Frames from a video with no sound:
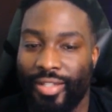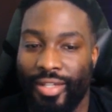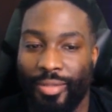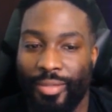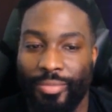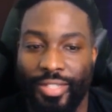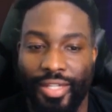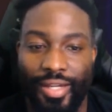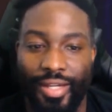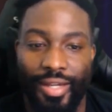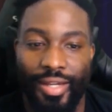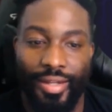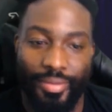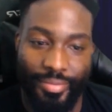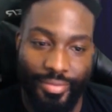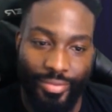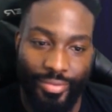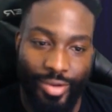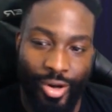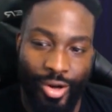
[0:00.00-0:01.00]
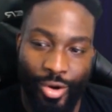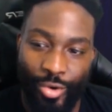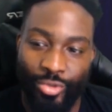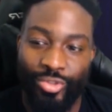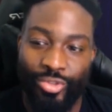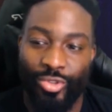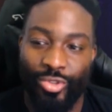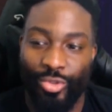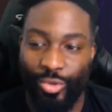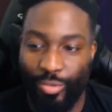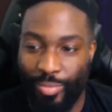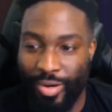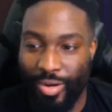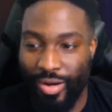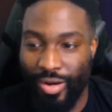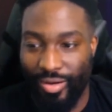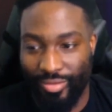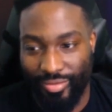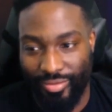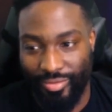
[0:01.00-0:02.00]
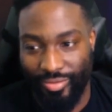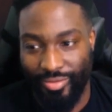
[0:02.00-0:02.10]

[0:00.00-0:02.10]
Goddamn time. Old school box.